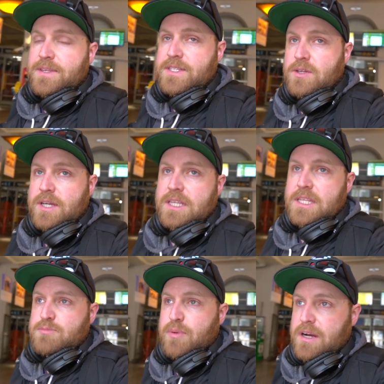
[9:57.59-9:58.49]
Let's go look at
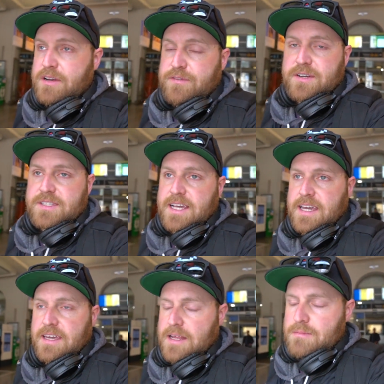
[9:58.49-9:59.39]
this park for a
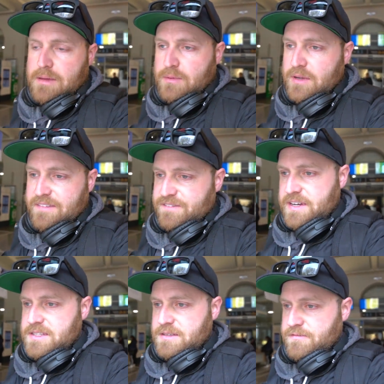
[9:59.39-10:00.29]
second and maybe we can
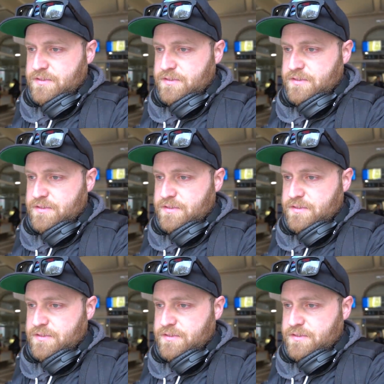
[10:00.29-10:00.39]
find some